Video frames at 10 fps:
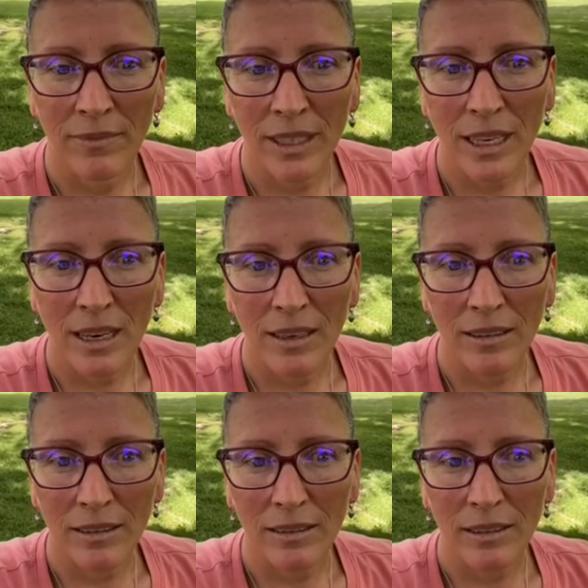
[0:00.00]
Yeah,
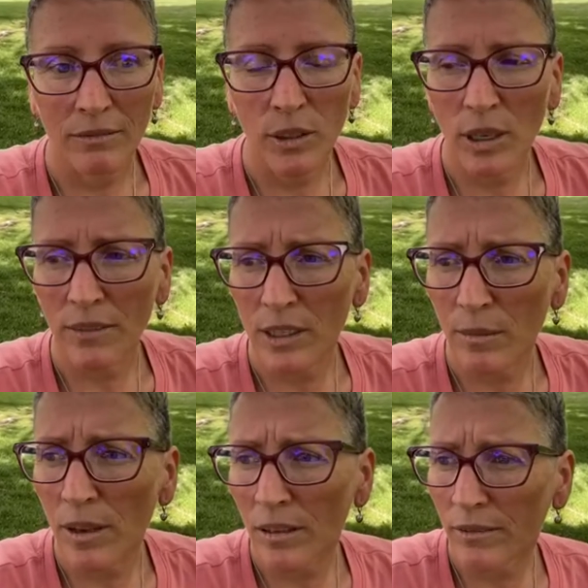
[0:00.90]
if you have a
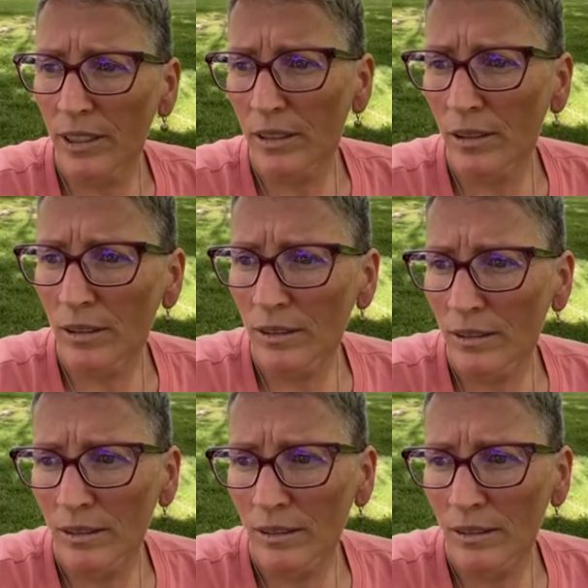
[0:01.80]
smaller vehicle,